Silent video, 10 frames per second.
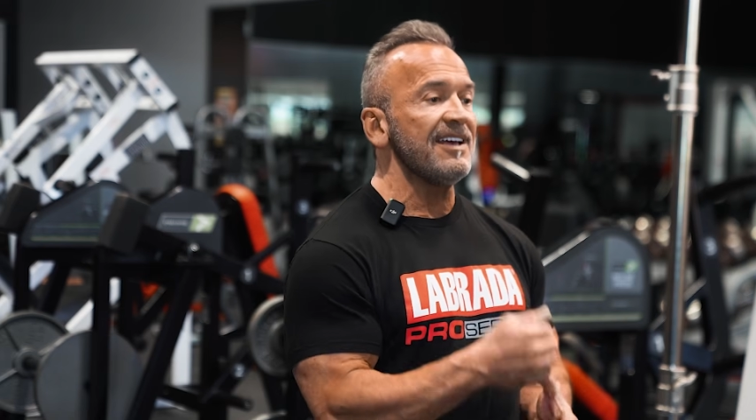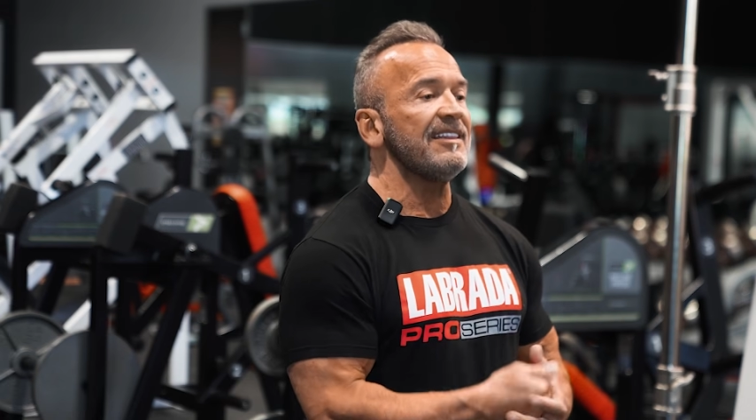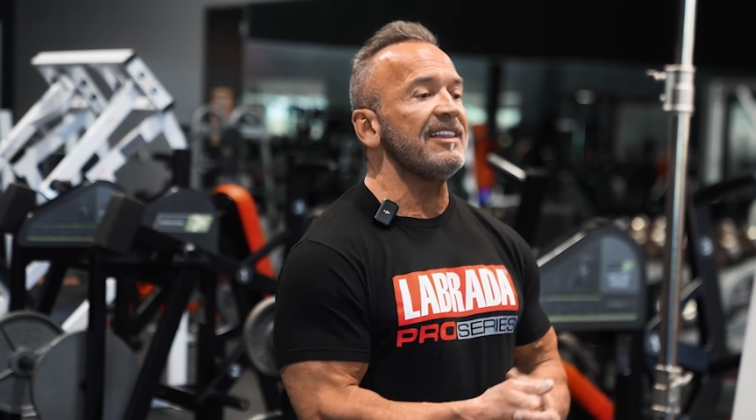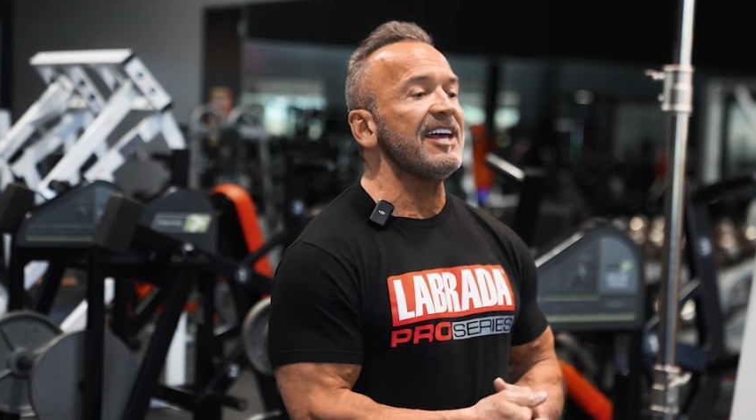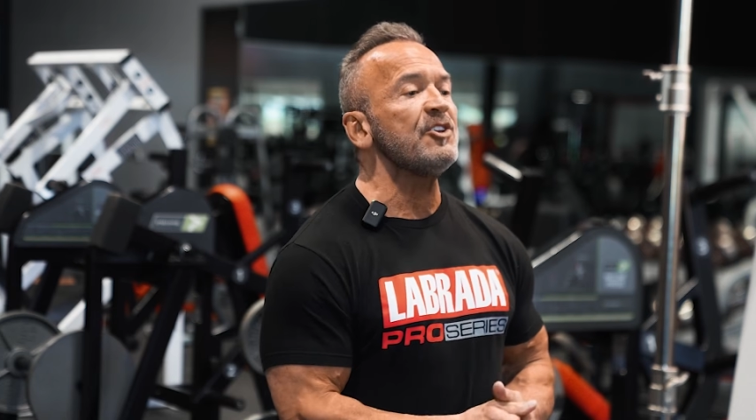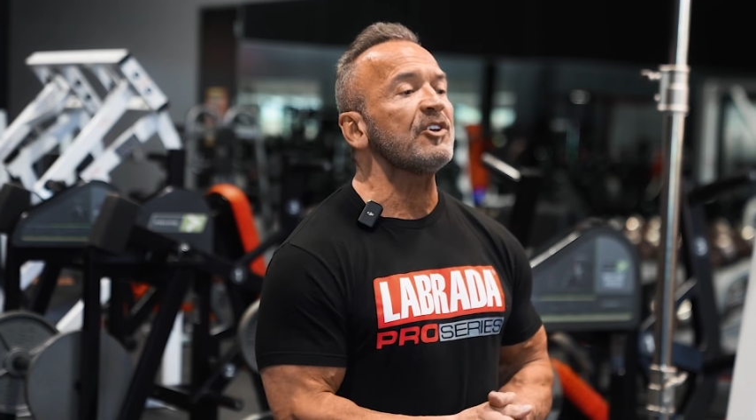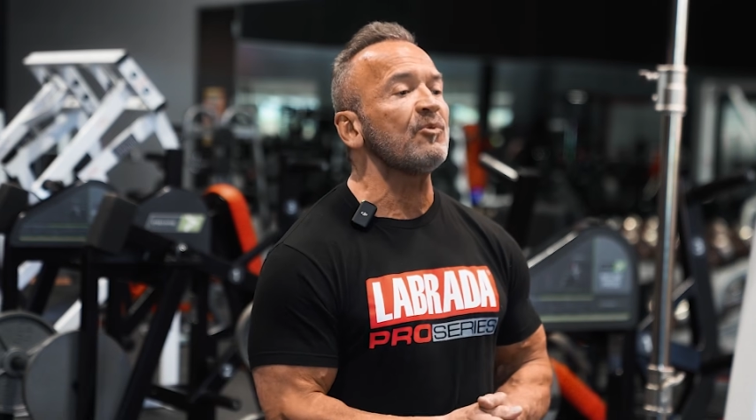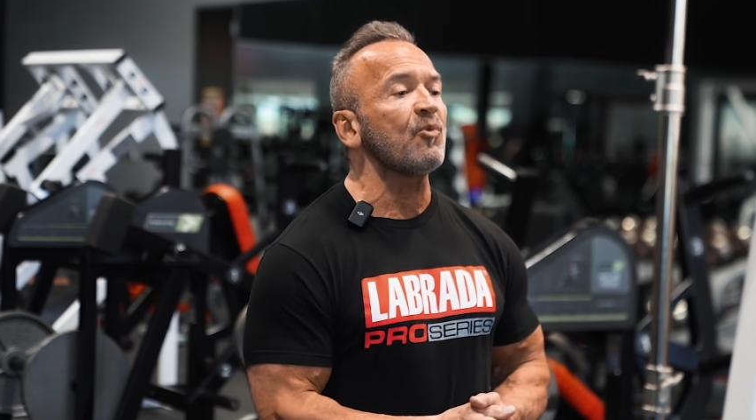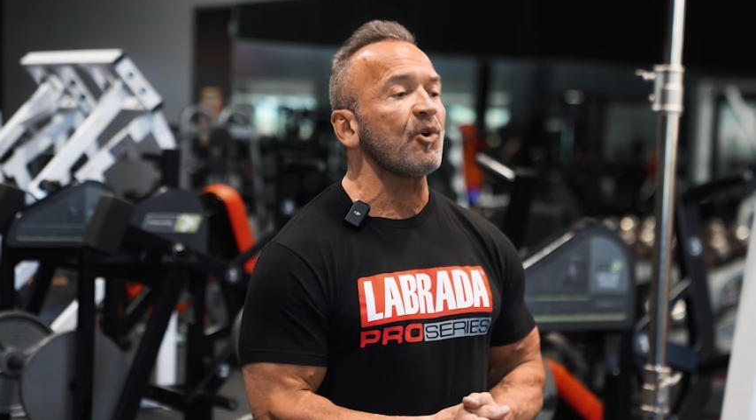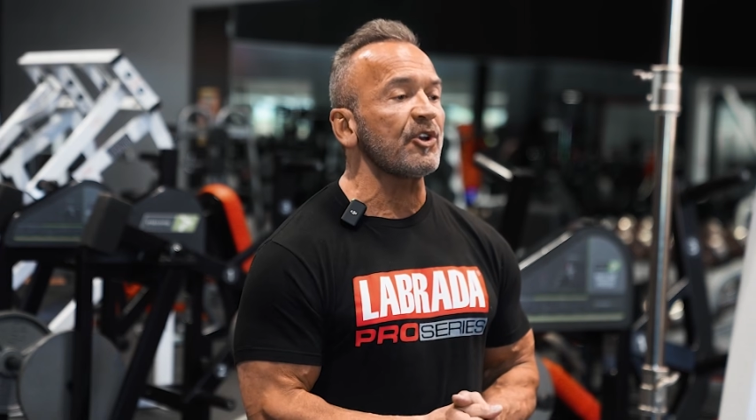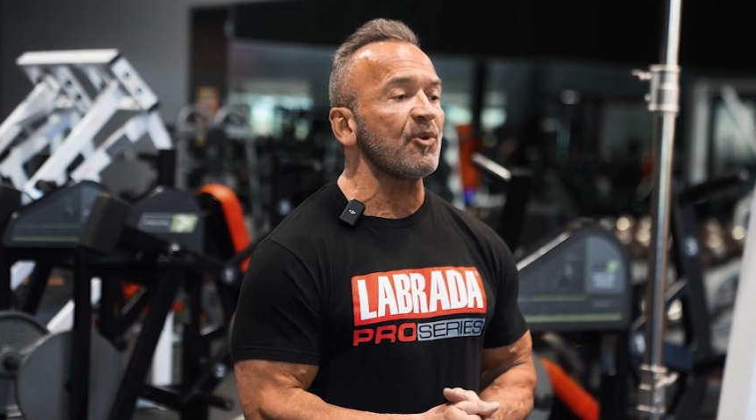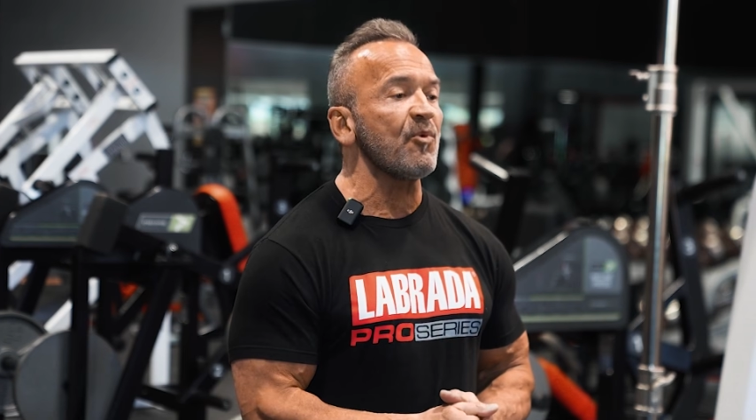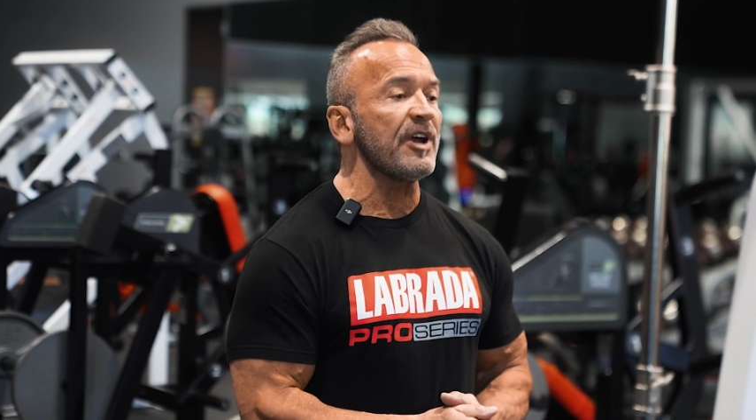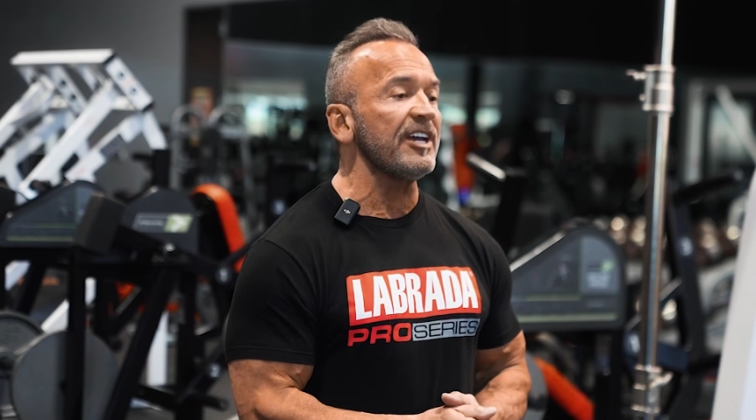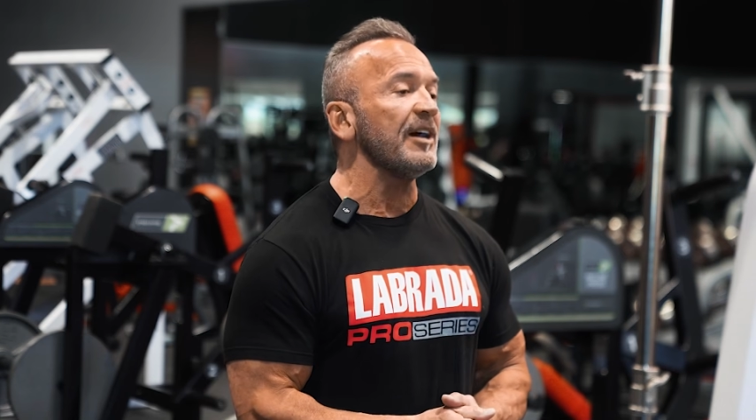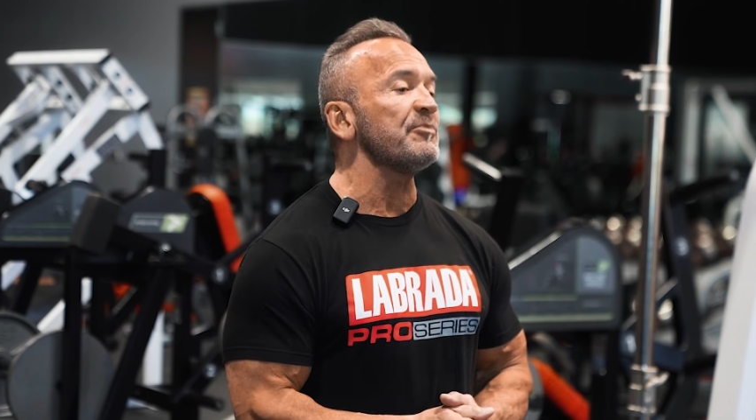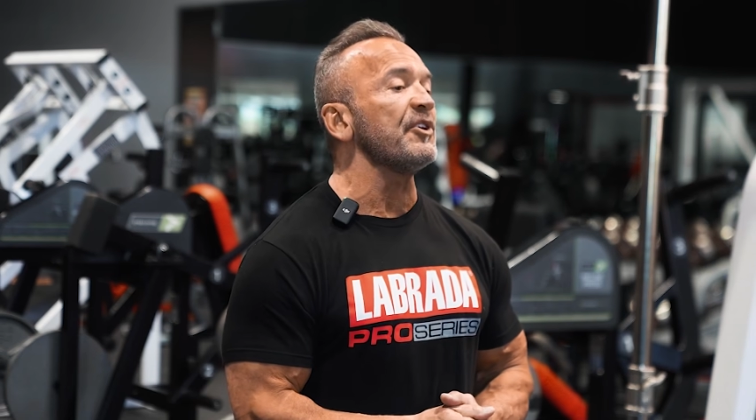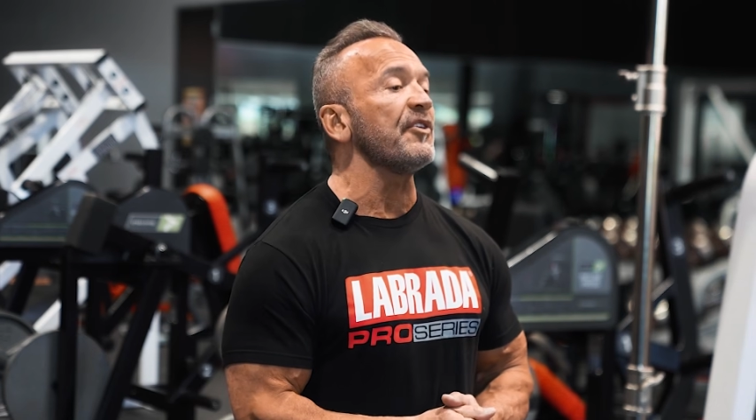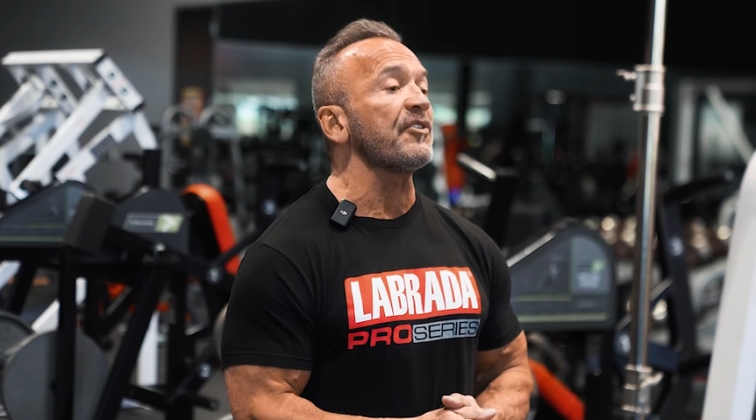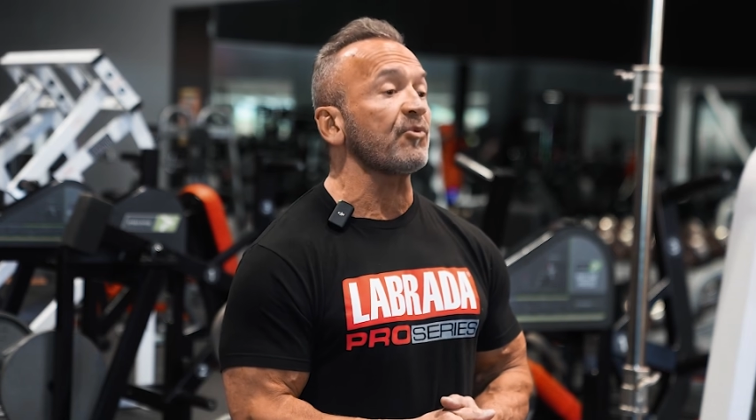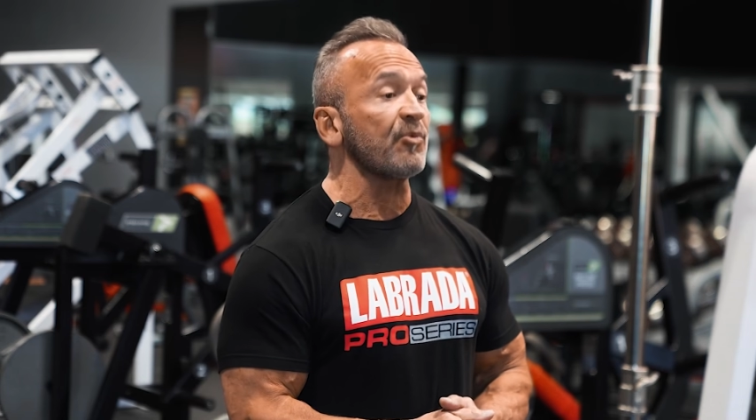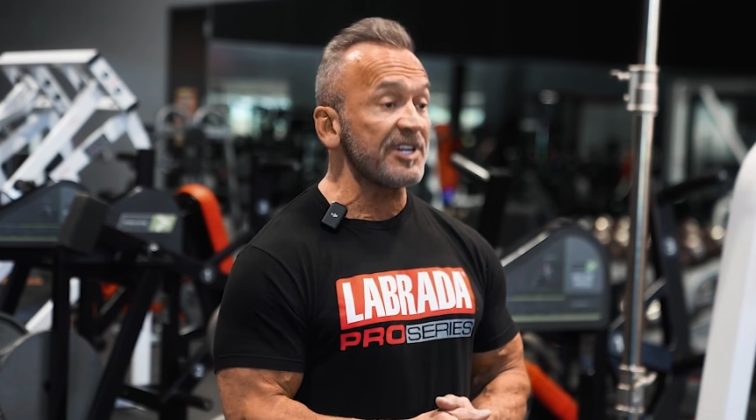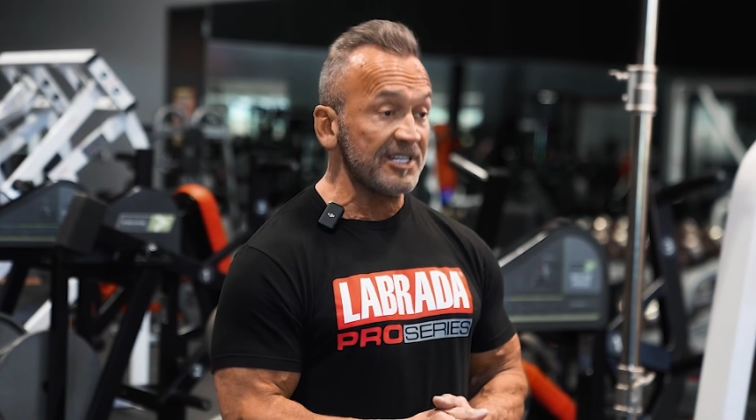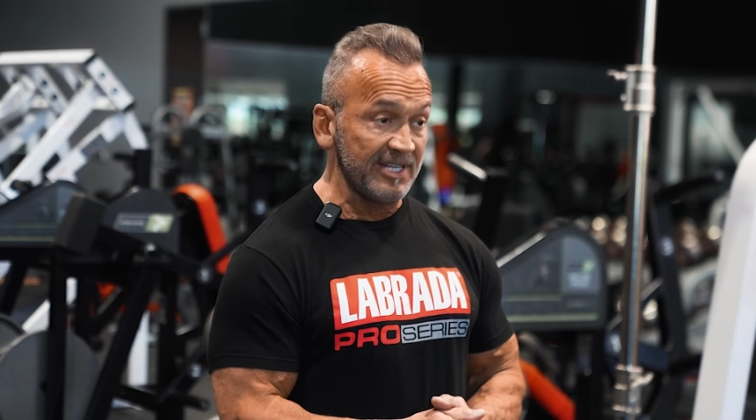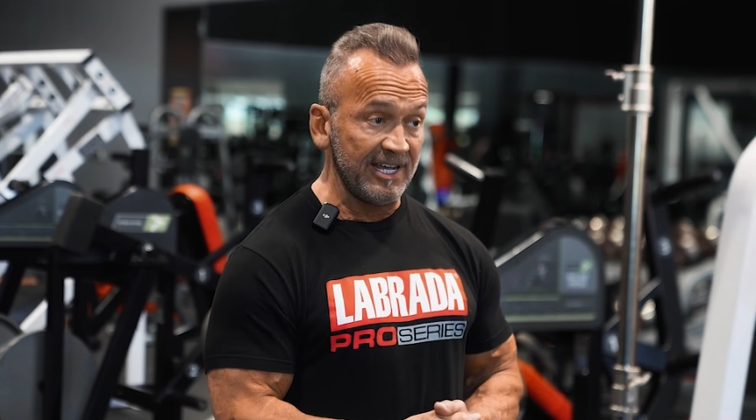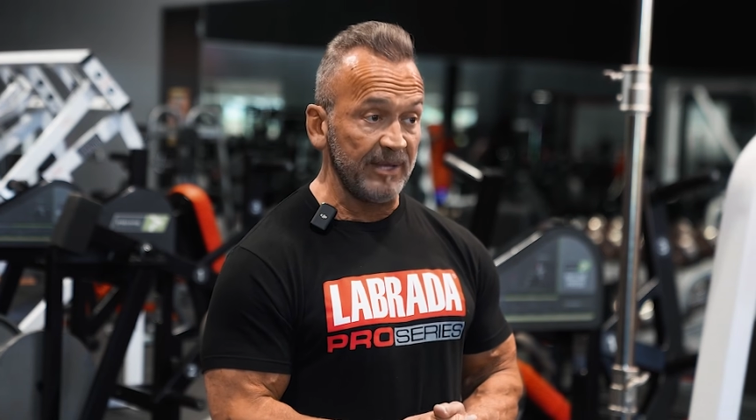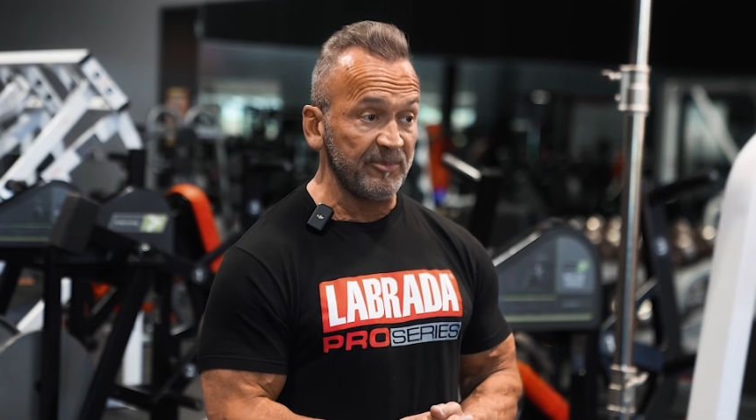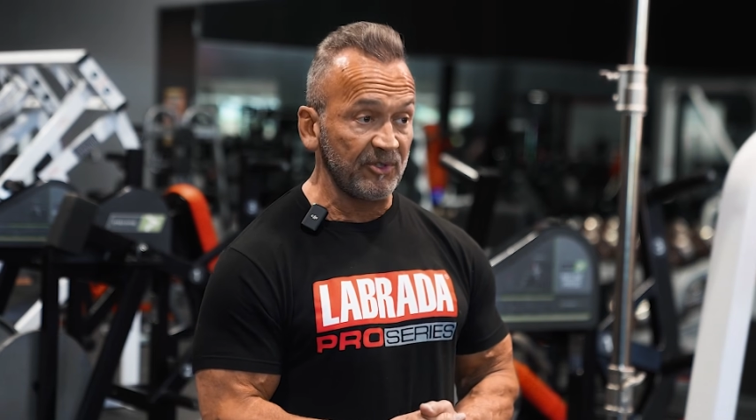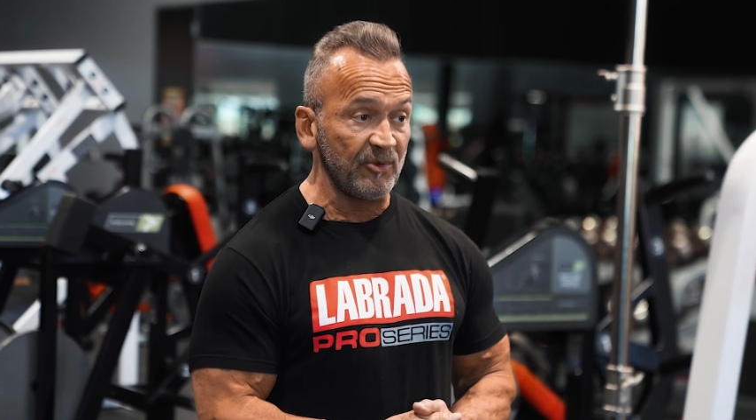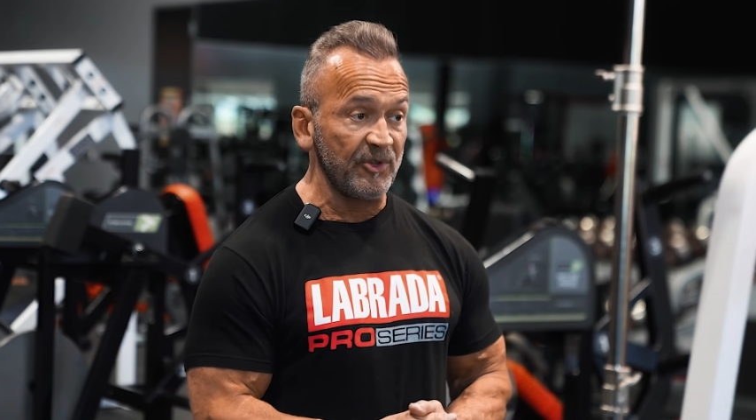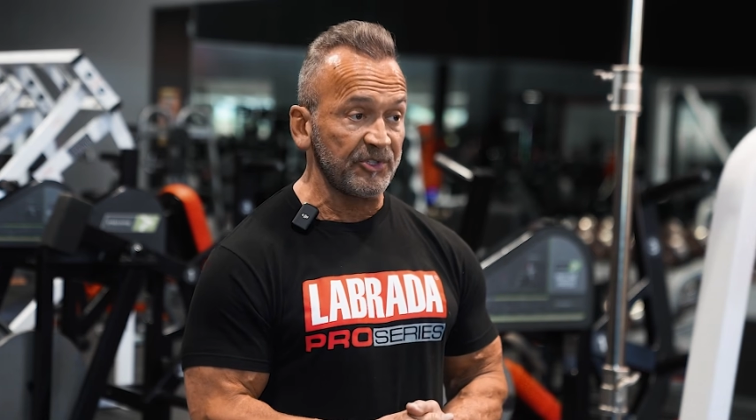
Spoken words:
Then you can work your way up to 3 times through the